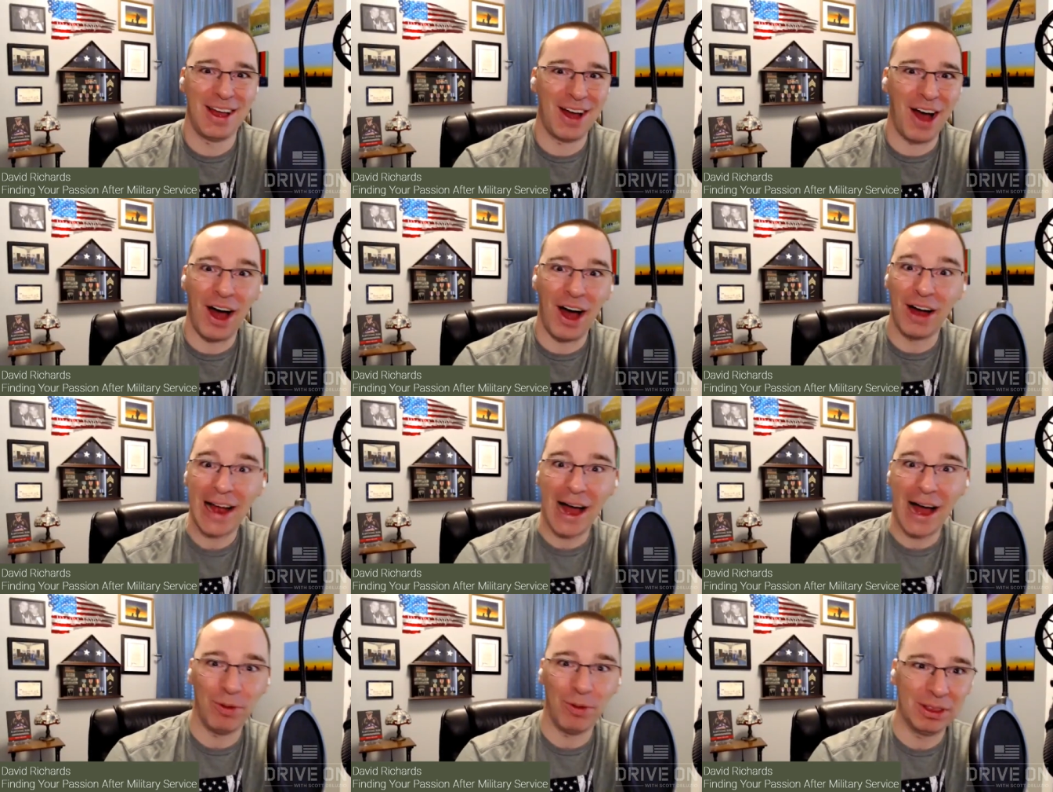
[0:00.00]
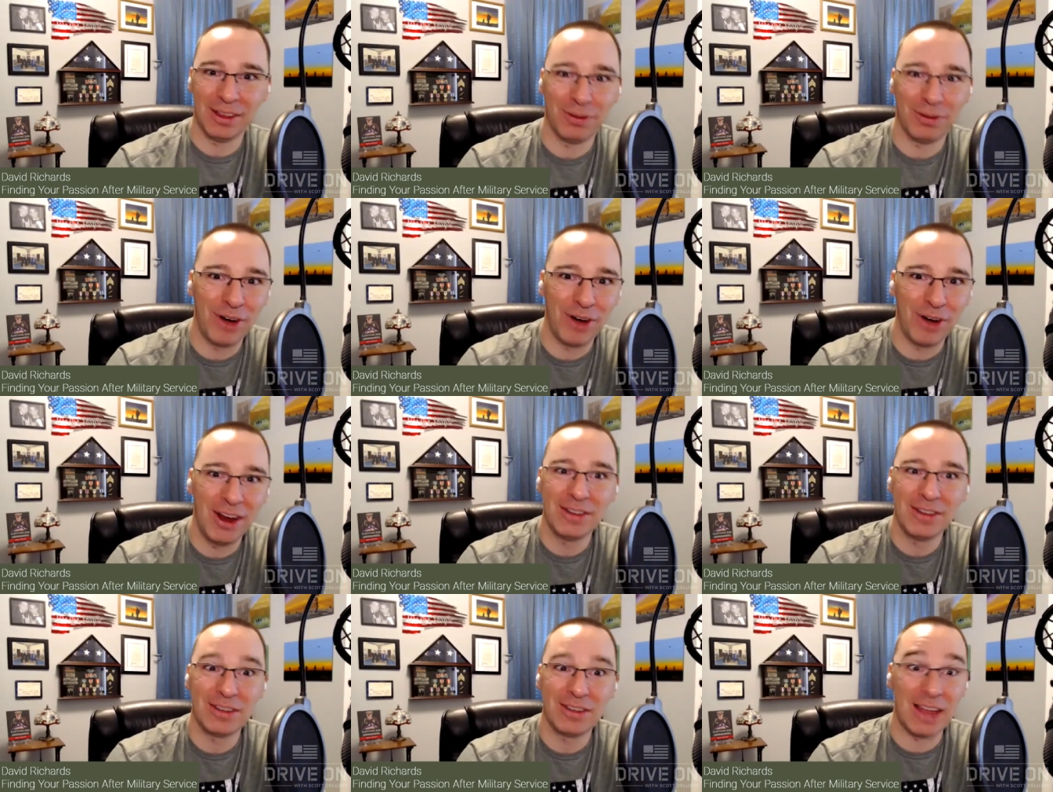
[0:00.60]
hung out with the
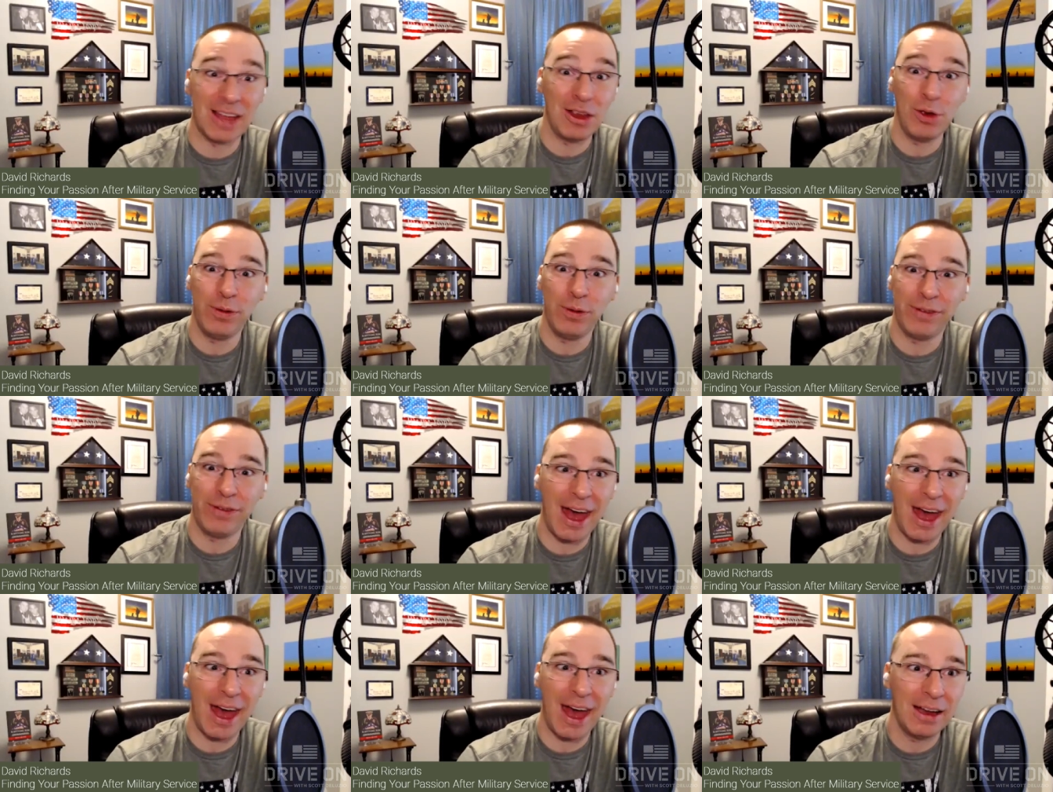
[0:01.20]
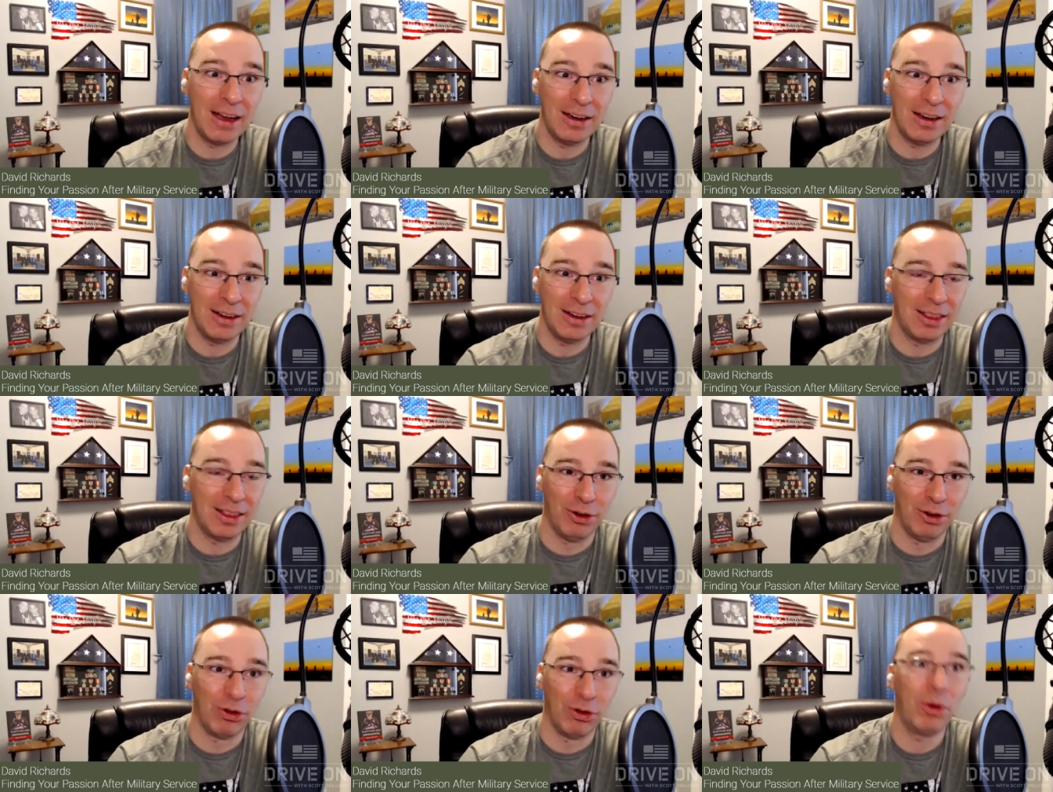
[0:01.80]
friends that you've had
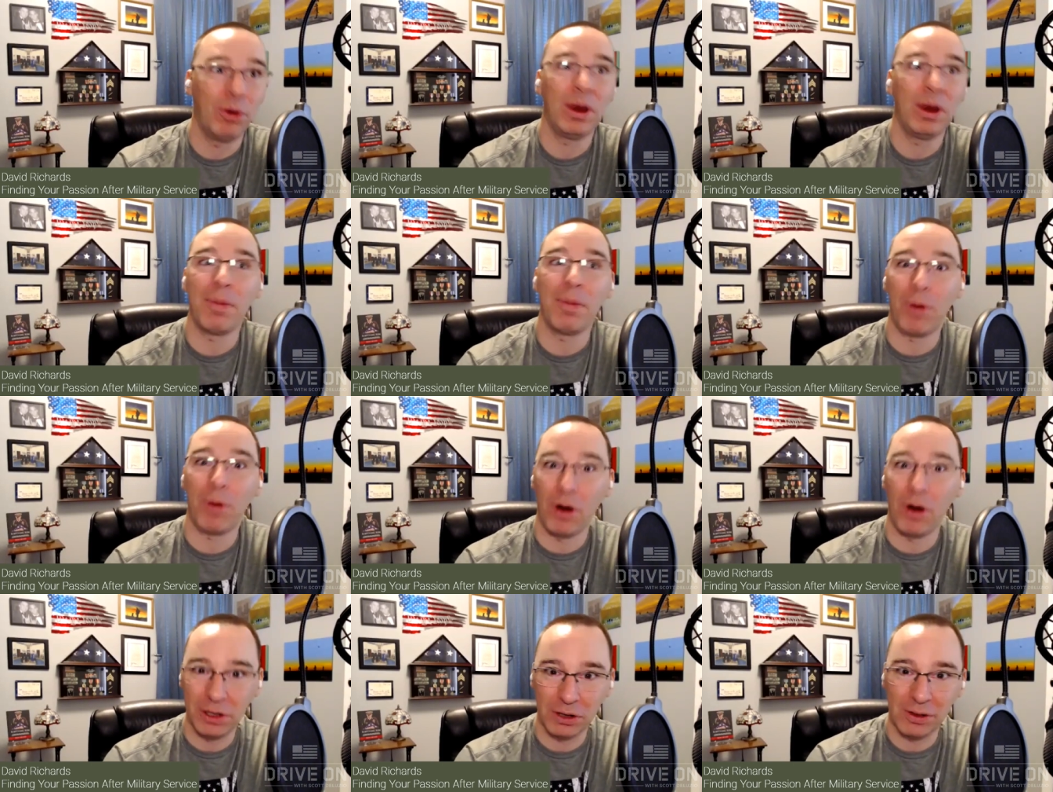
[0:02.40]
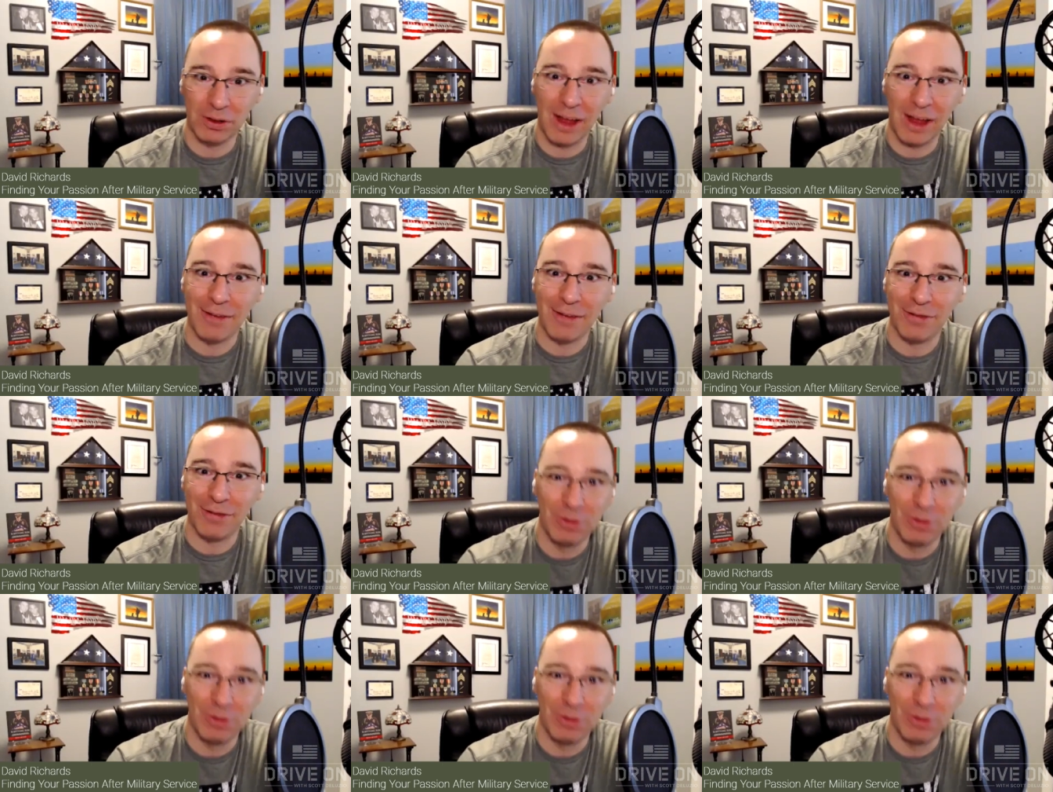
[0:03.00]
growing up all your life.